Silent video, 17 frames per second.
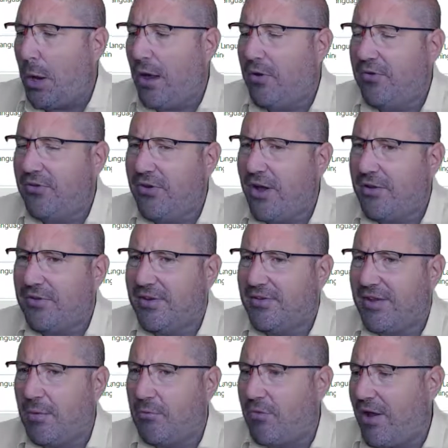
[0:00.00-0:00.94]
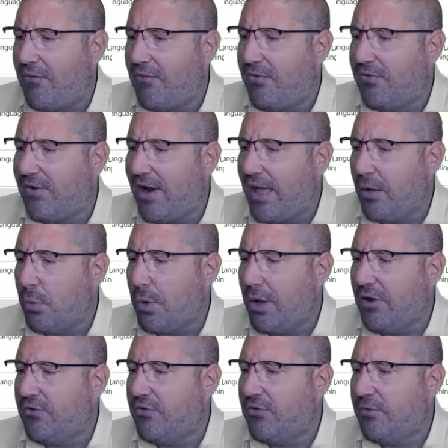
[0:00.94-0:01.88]
OCR's exam reference
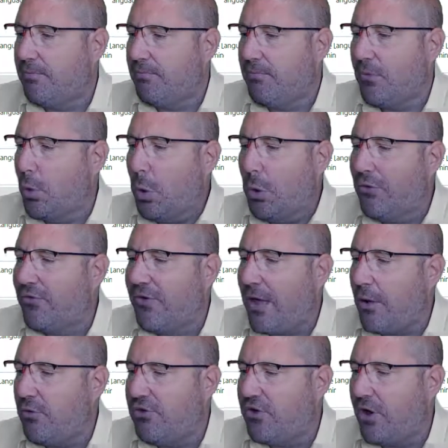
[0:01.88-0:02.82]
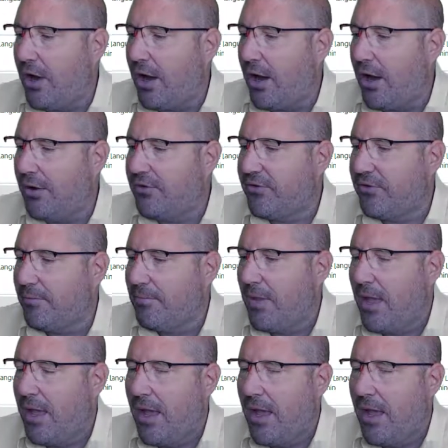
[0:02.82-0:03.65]
language, or flowcharts.